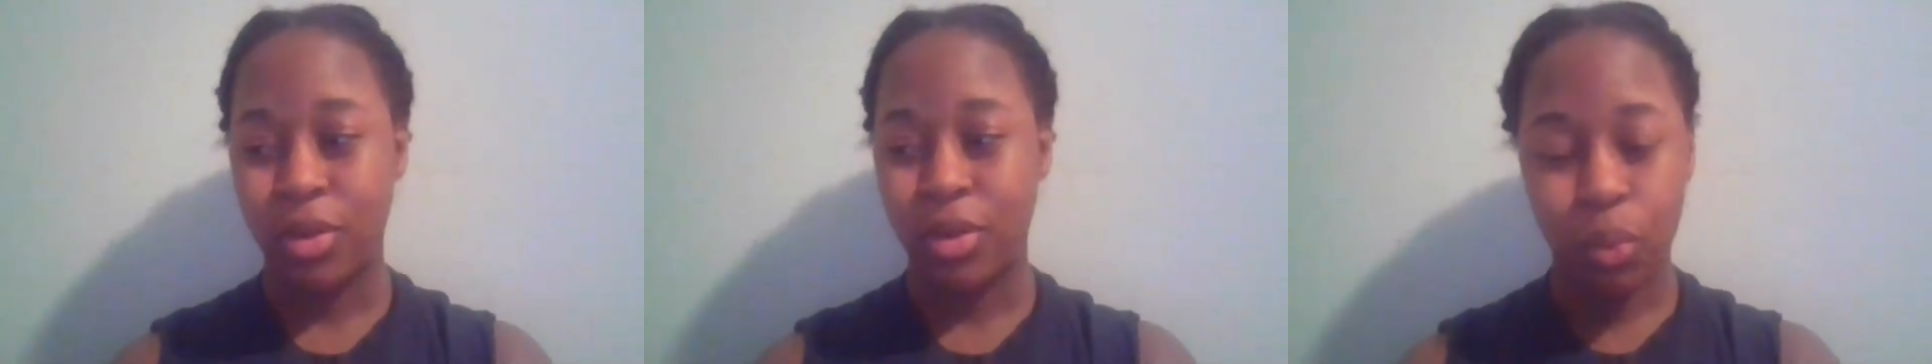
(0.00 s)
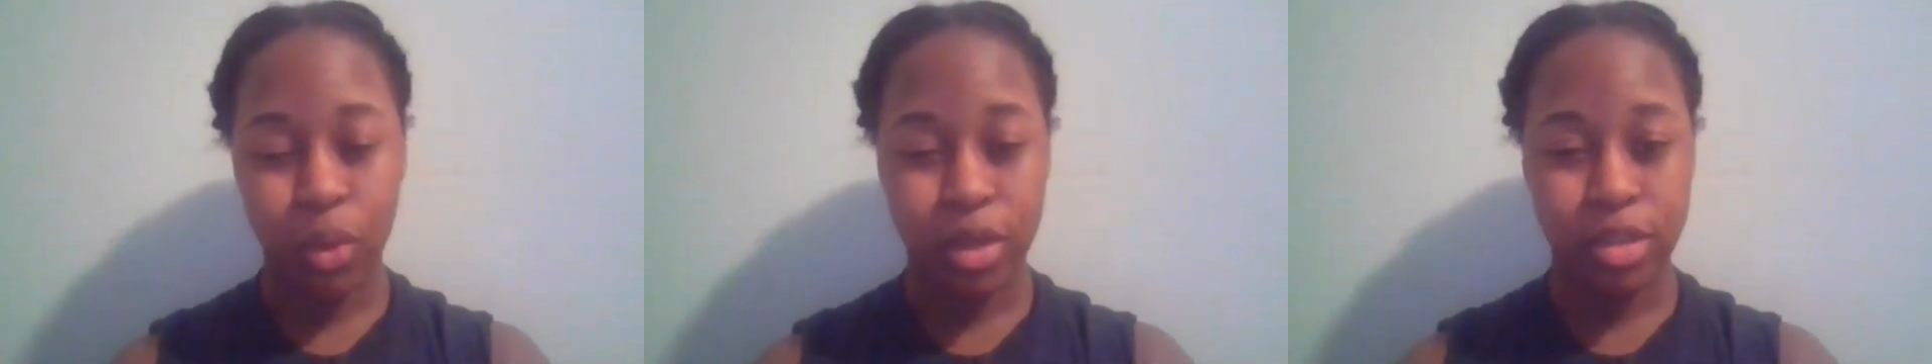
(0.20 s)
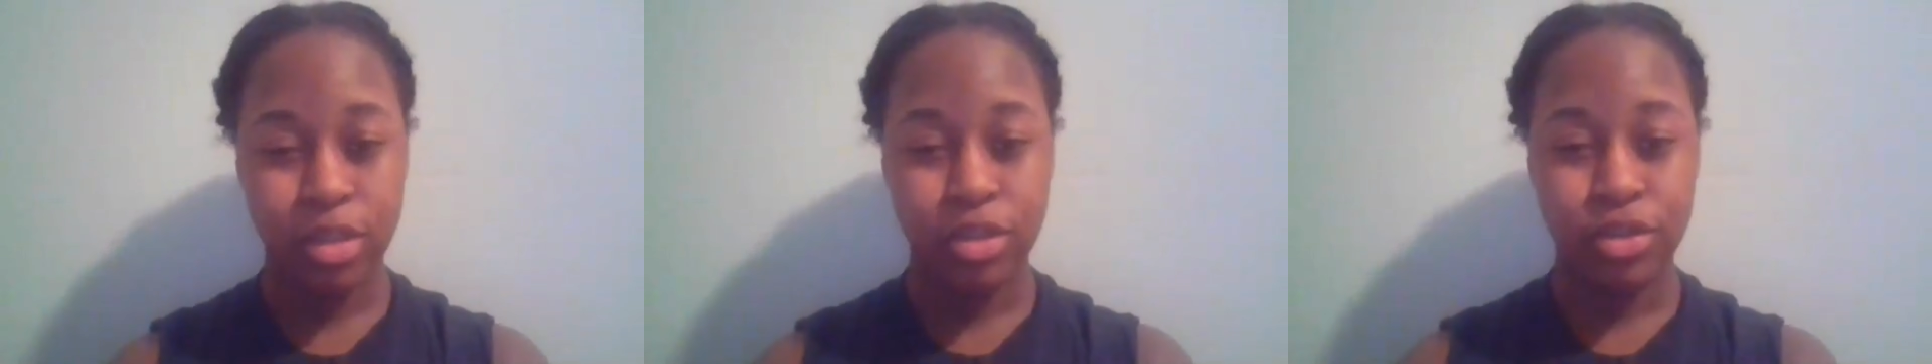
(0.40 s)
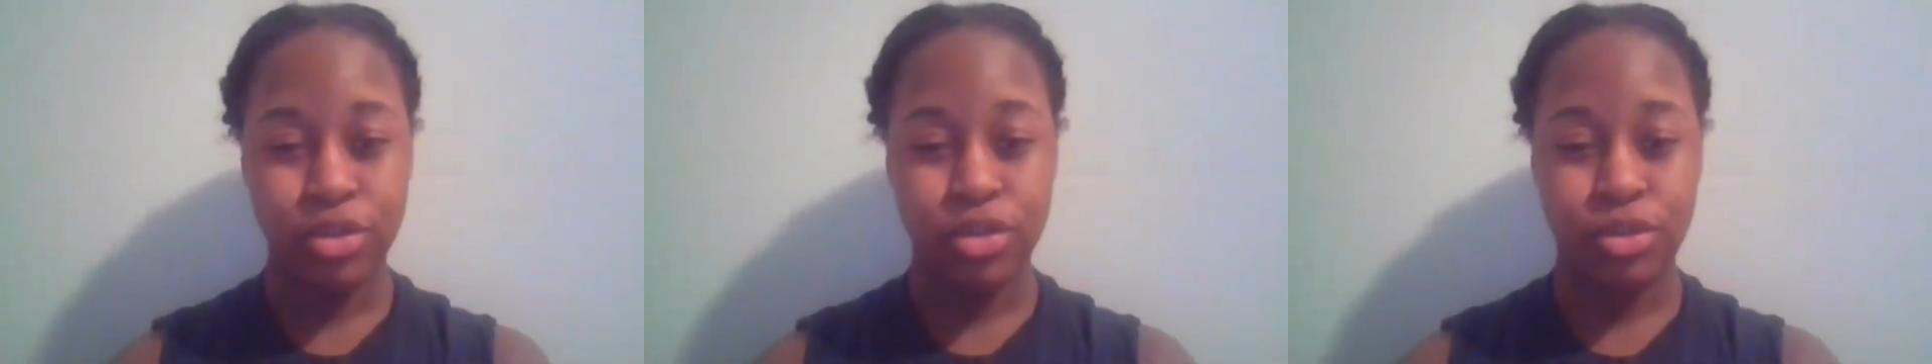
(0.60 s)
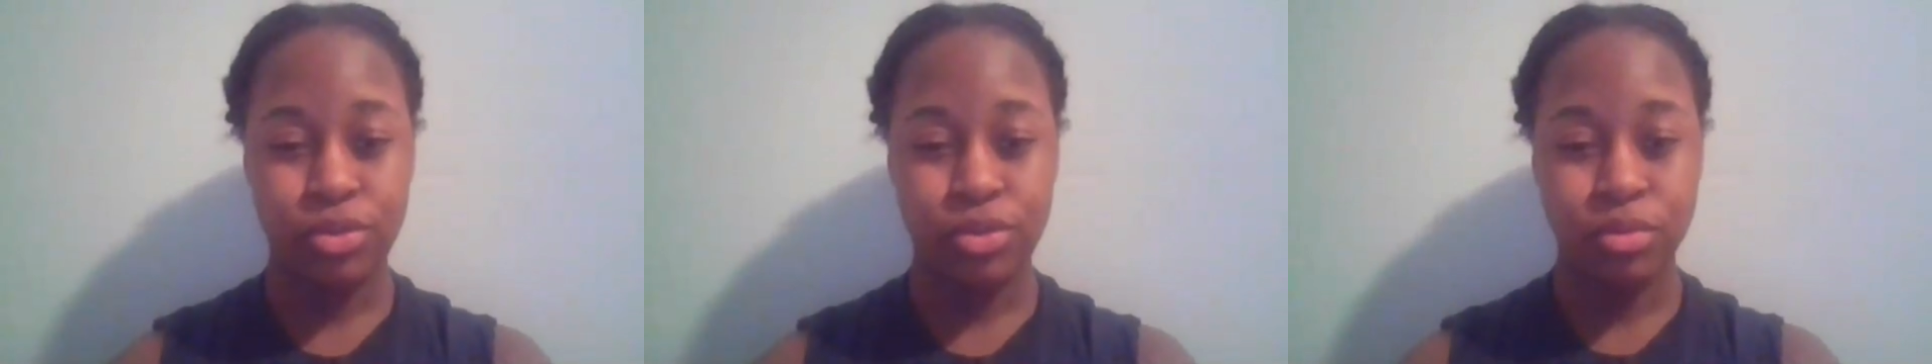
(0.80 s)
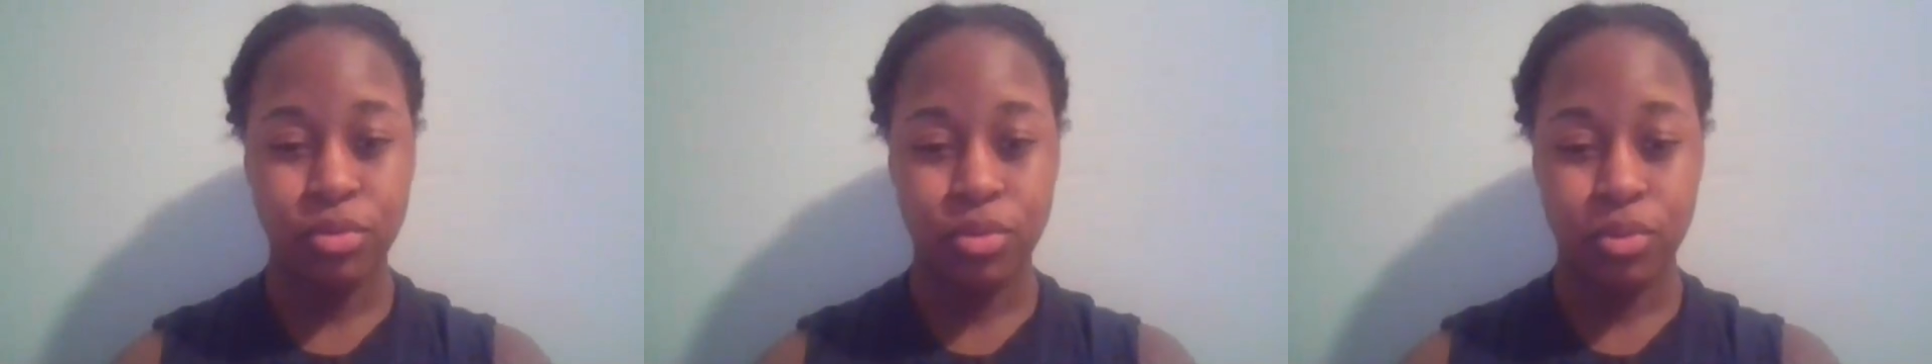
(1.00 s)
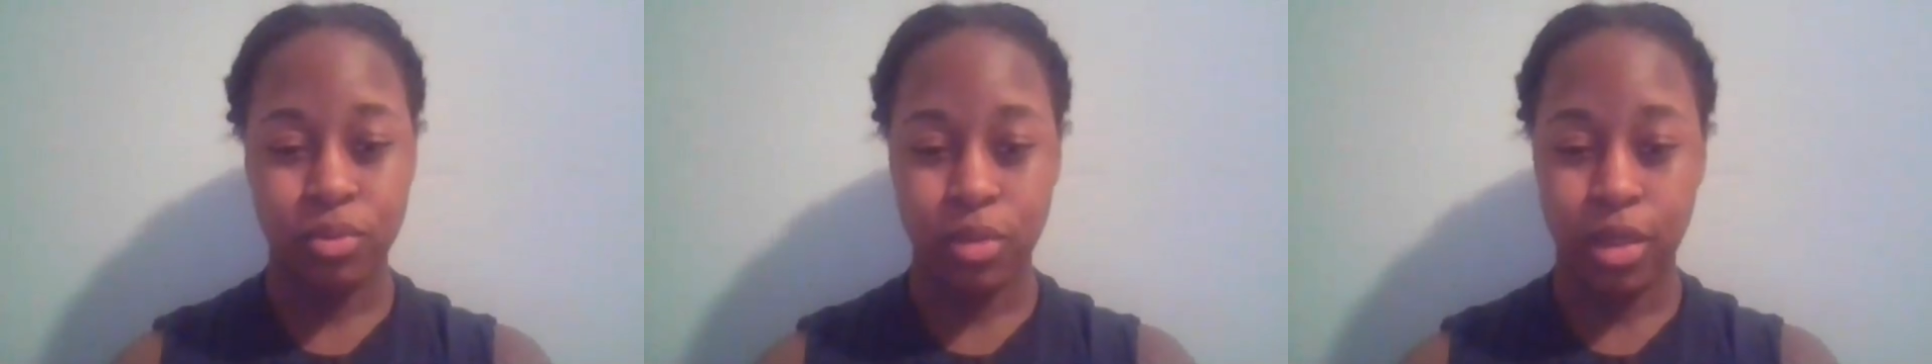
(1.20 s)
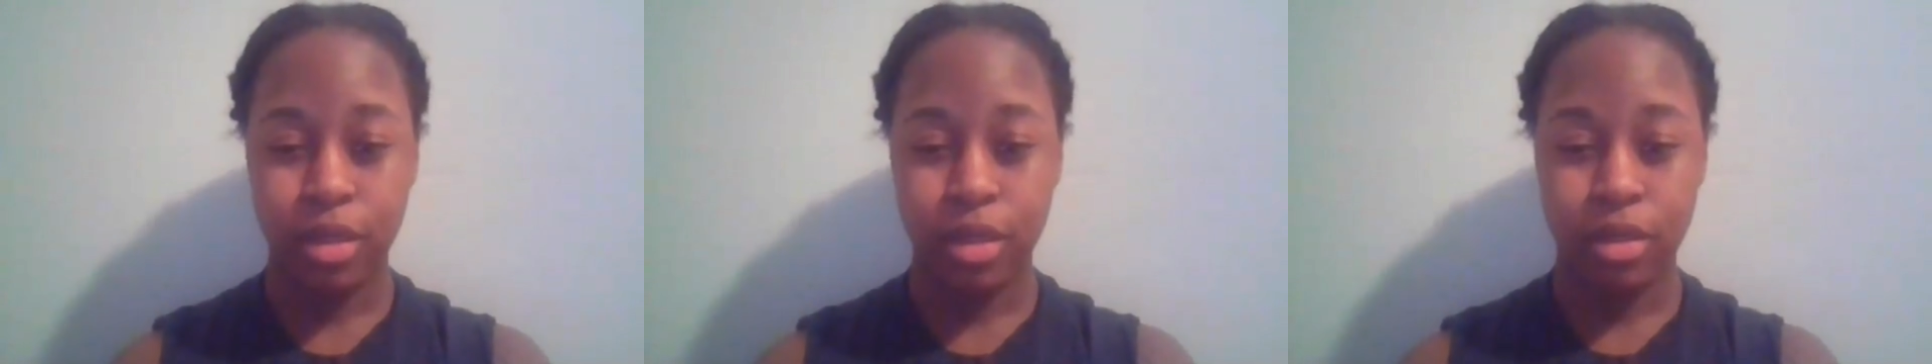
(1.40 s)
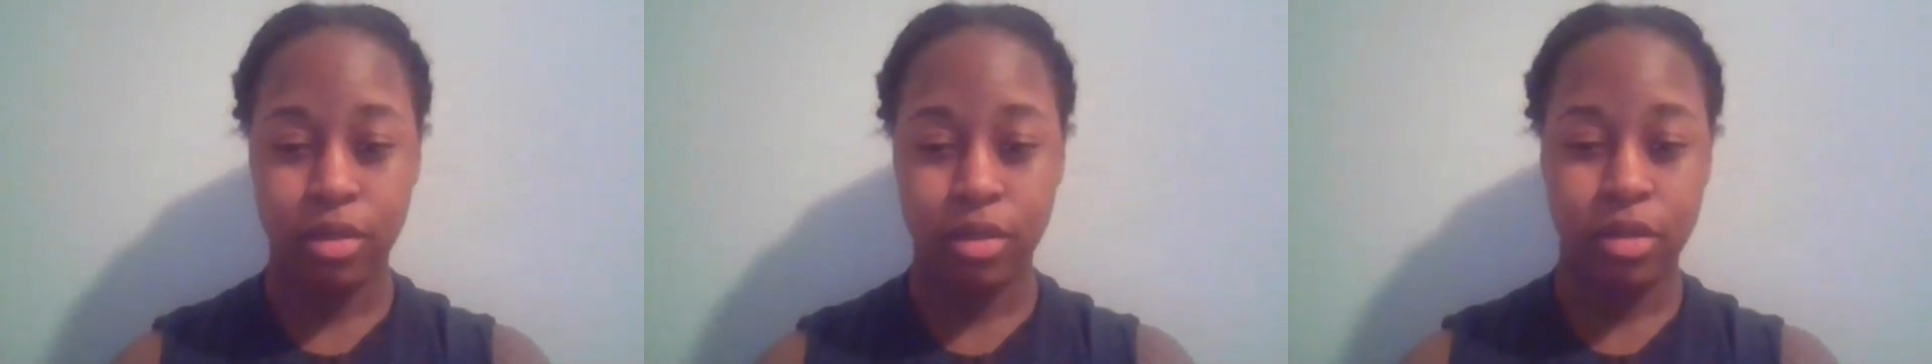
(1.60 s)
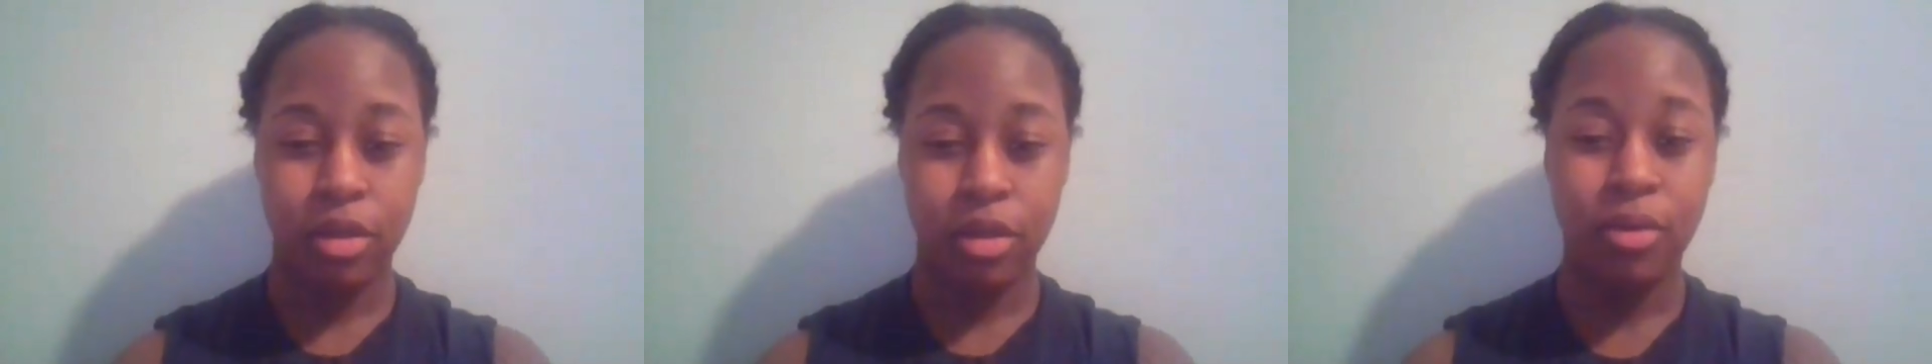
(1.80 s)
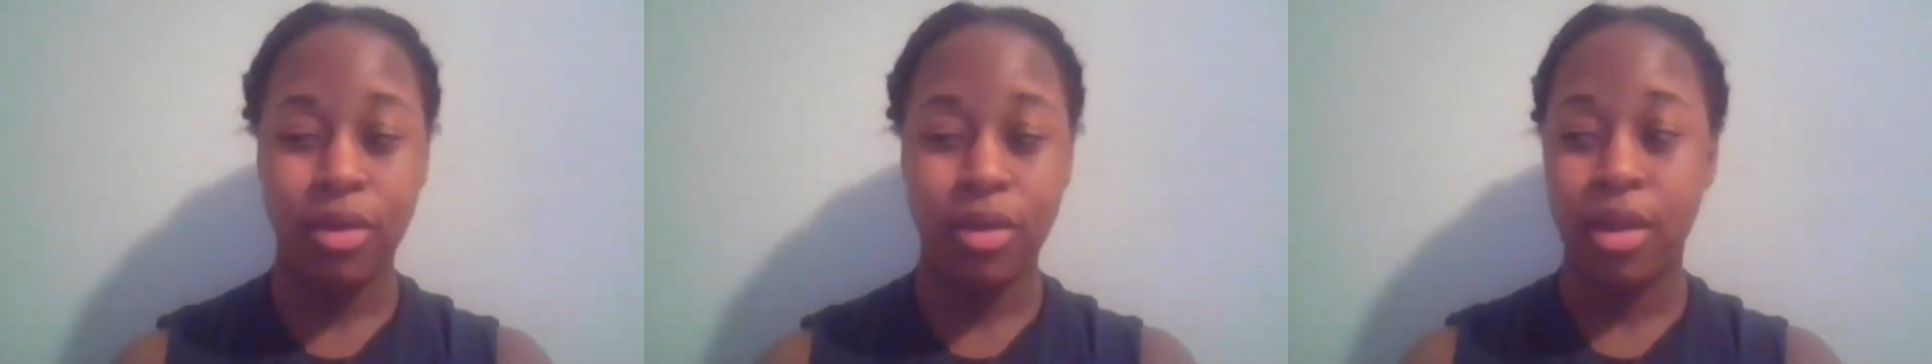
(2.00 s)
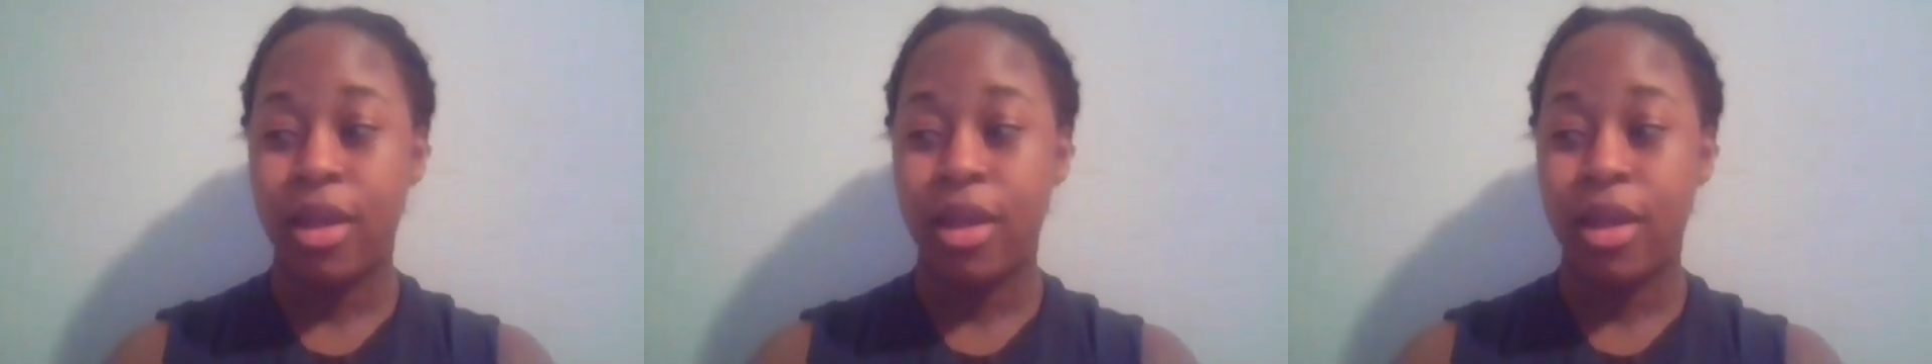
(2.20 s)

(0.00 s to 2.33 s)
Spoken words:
1, 2, ready, go.